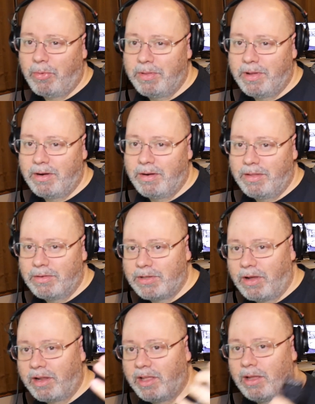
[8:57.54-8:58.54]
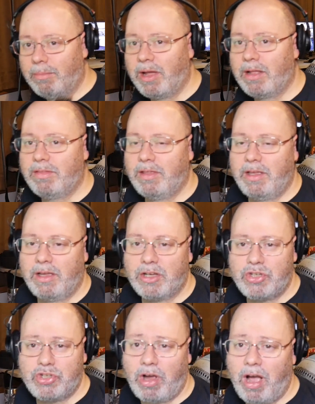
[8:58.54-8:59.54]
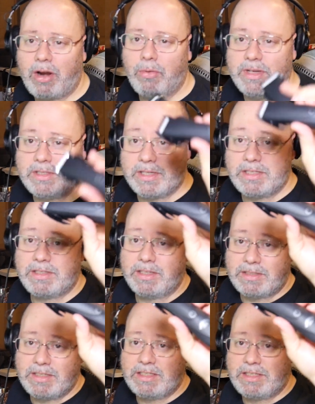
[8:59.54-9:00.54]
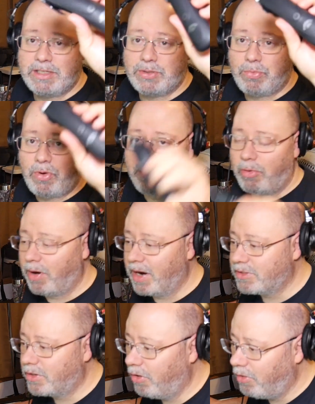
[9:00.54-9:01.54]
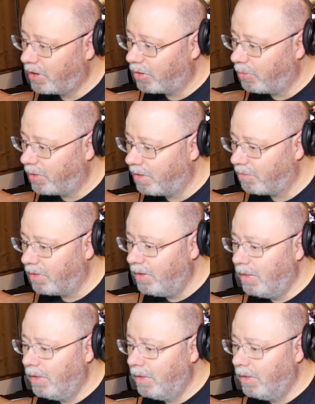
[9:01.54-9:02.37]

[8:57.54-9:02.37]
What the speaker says: where they're talking about the shock resistance. It's this rubberized coating or whatever.